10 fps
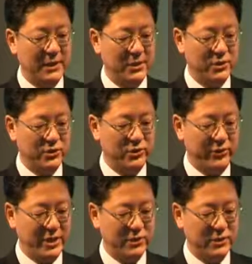this is
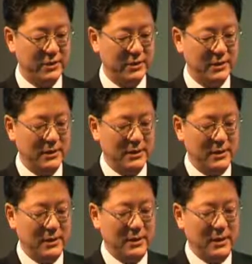transient.
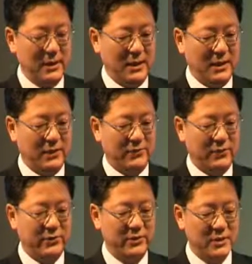And
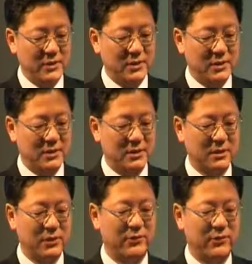for the risk
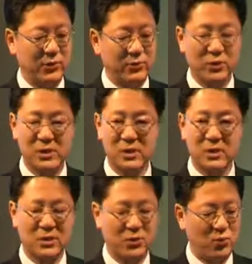of
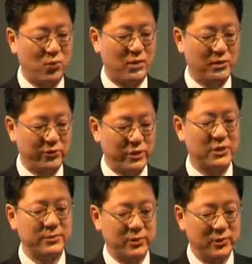thrombosis or
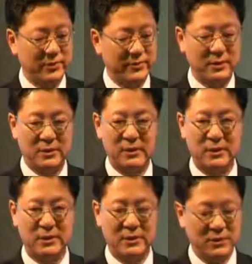treatment of
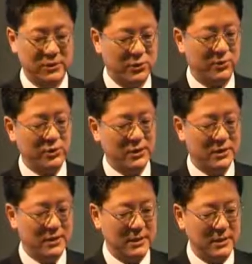the
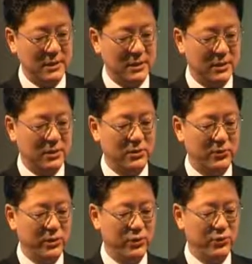thrombosis,
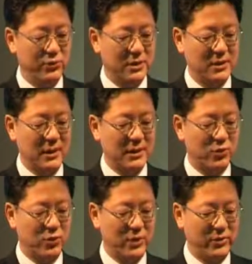we use the
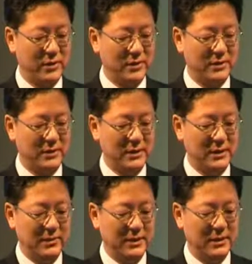anticoagulant.
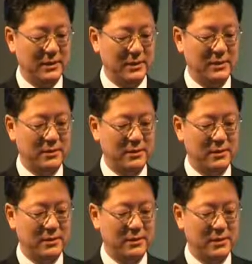But
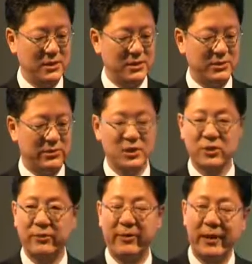this is a
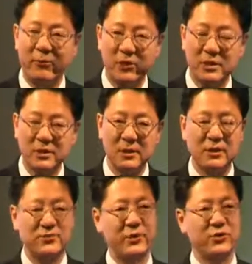risk of hemorrhage,
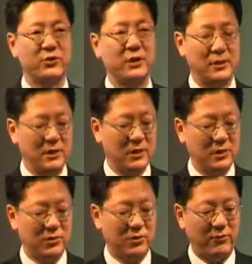especially
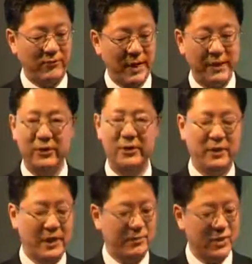in the combined in
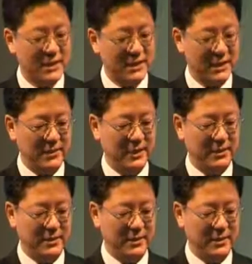the aplastic anemia.